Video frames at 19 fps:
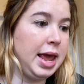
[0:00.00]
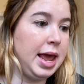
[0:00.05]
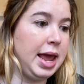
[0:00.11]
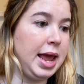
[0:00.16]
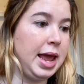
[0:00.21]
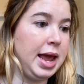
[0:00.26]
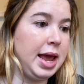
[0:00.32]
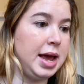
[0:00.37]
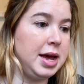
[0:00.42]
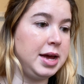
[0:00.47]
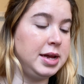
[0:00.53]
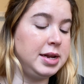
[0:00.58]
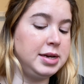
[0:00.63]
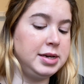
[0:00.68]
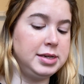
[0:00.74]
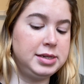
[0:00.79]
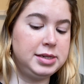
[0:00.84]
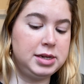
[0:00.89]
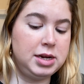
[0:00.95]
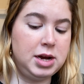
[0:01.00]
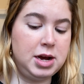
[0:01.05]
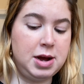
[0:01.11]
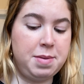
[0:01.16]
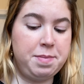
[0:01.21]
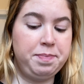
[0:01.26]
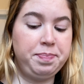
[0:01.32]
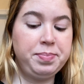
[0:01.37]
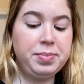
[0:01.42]
And
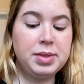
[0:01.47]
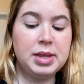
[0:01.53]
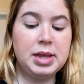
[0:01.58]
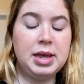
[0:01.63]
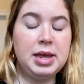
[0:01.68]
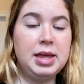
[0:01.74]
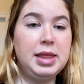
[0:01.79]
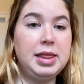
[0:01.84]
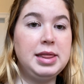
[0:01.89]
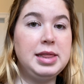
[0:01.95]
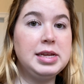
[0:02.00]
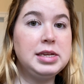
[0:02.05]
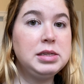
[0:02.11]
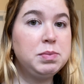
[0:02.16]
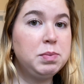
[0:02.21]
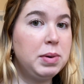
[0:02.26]
this